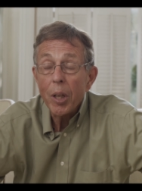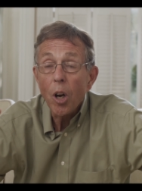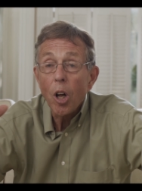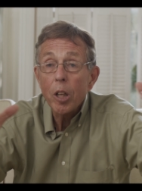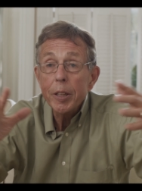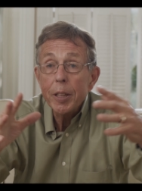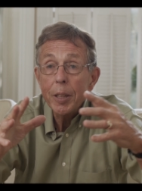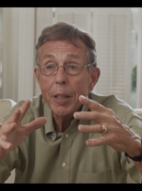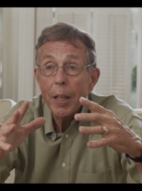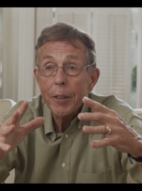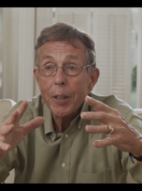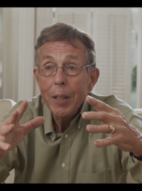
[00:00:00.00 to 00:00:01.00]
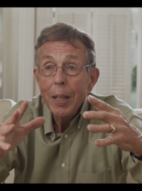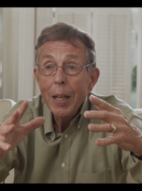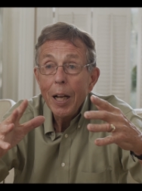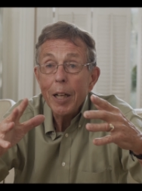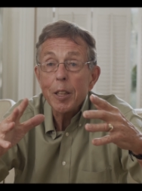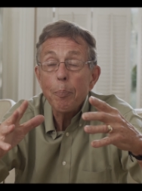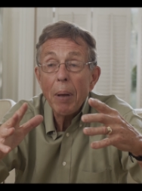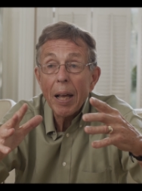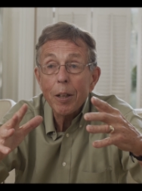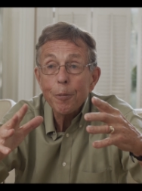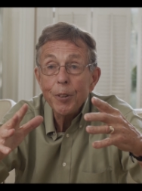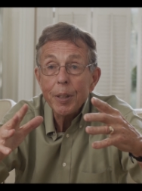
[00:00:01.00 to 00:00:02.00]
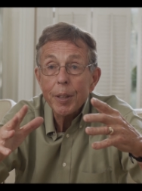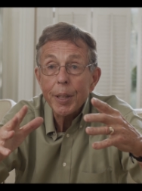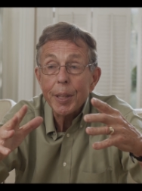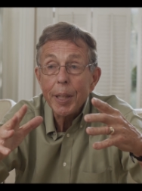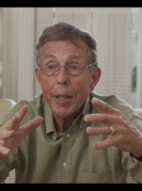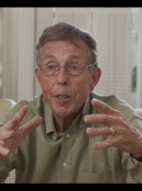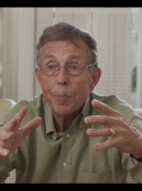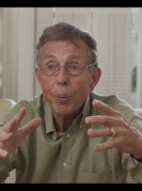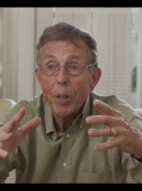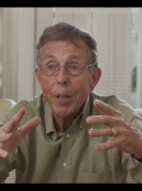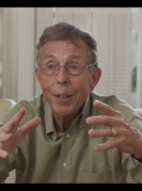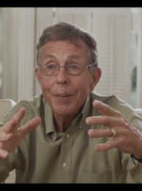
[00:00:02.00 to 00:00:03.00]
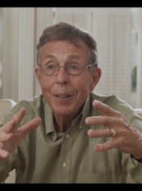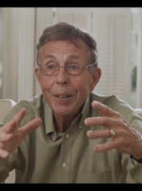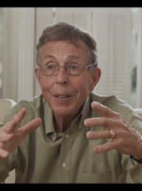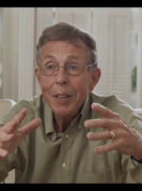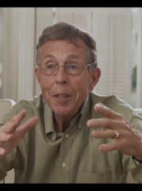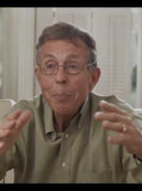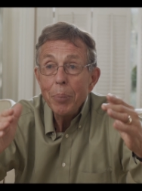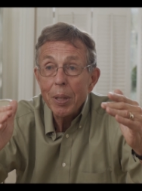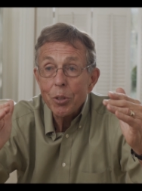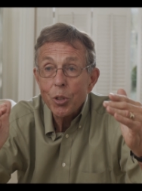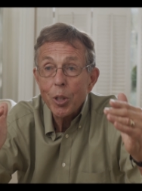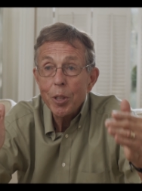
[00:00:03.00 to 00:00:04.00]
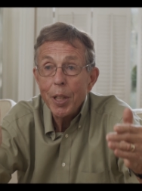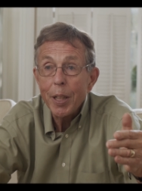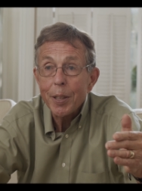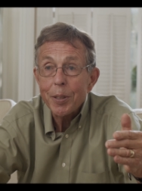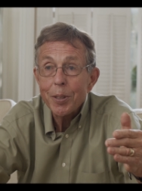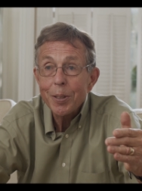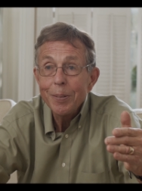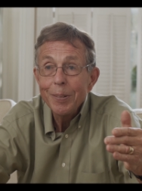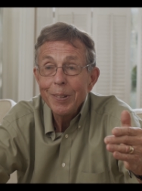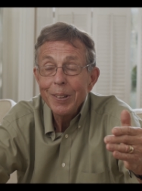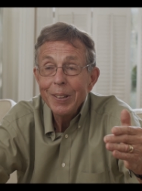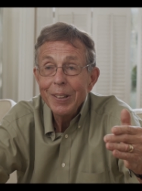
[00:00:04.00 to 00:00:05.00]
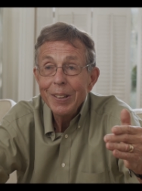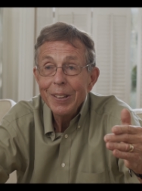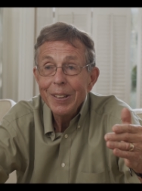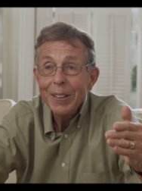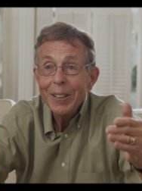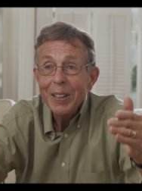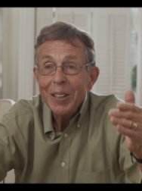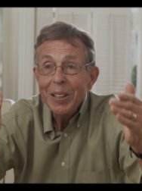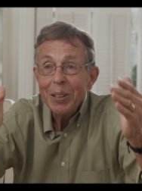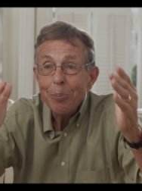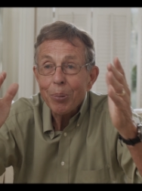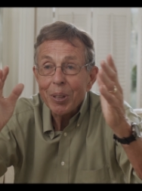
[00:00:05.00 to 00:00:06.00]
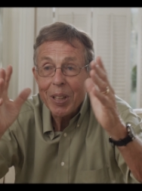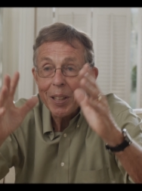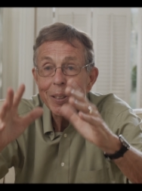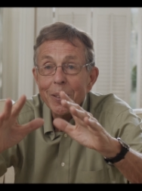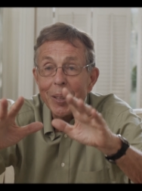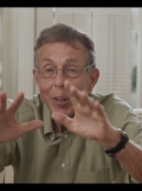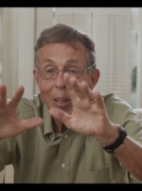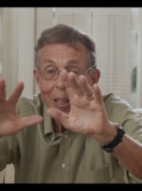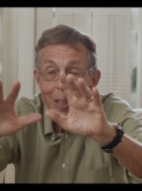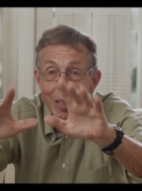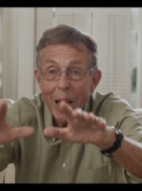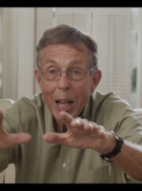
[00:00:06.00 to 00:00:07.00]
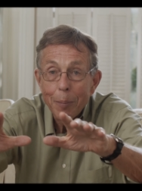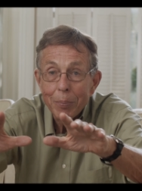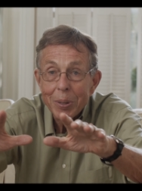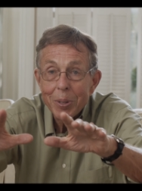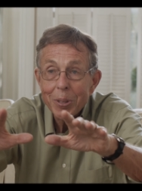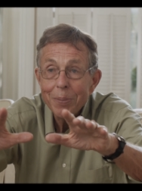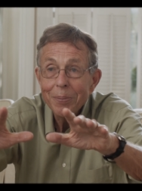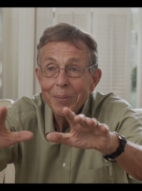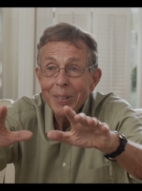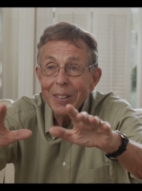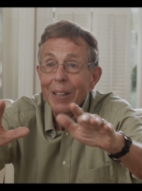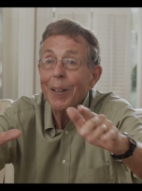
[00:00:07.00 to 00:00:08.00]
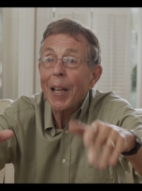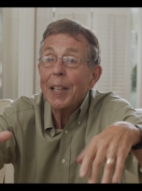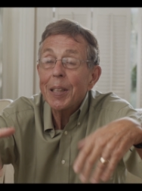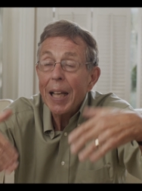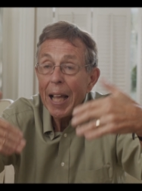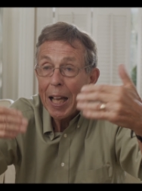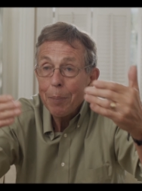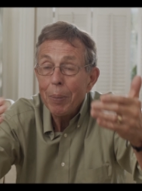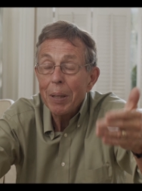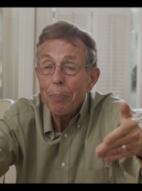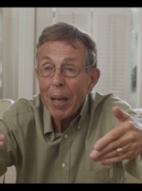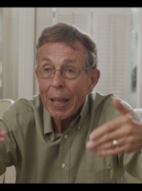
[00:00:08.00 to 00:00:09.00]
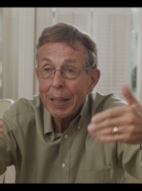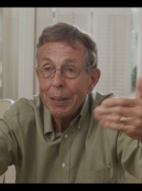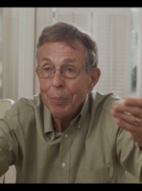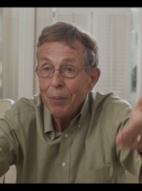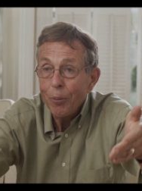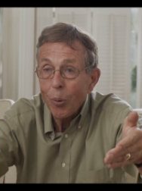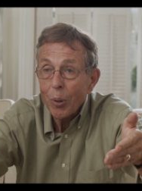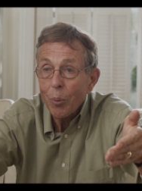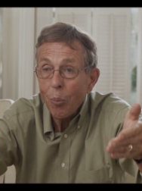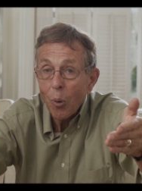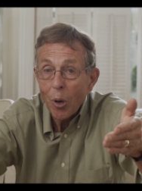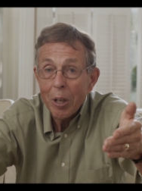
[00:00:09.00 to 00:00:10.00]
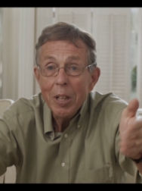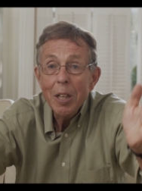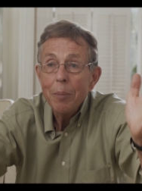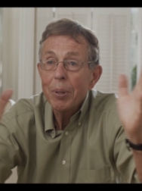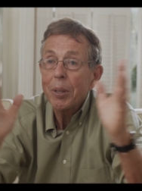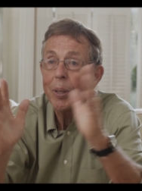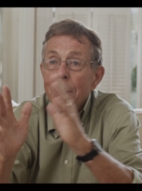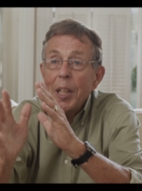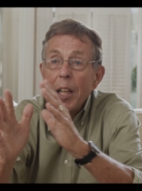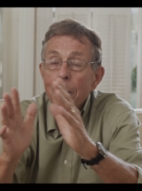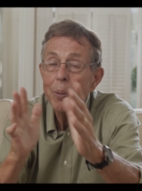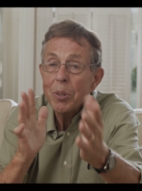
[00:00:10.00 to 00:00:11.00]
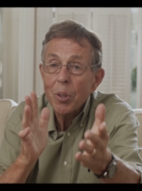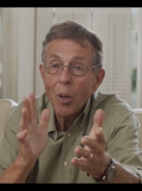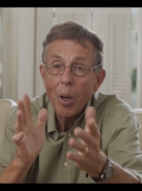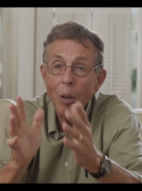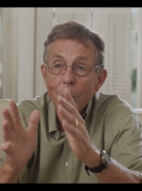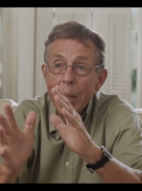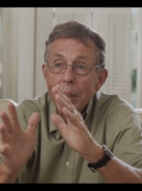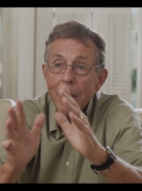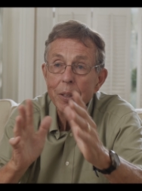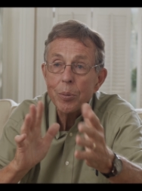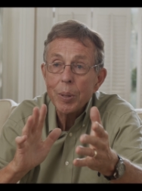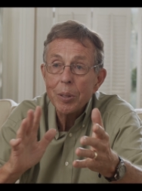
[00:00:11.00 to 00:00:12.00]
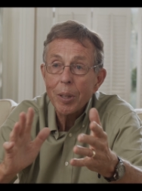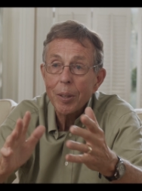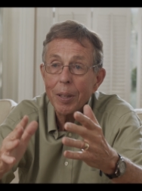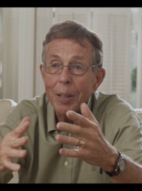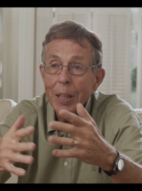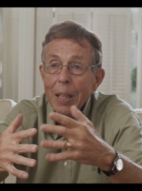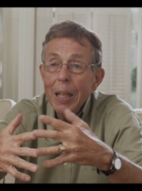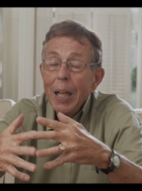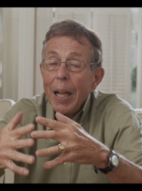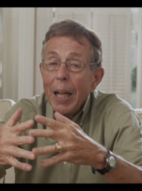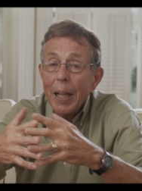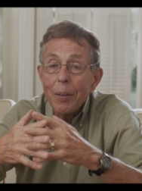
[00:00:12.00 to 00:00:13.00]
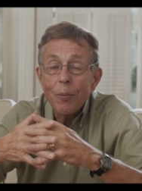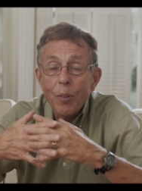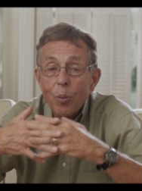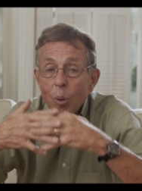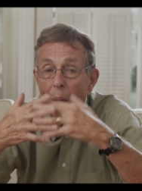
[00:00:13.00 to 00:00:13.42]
where they all get together on the battlefield at Gettysburg, pitch their tents, pretend that they're in encampments like they had been back before the war, but their encampments are all right next to each other. And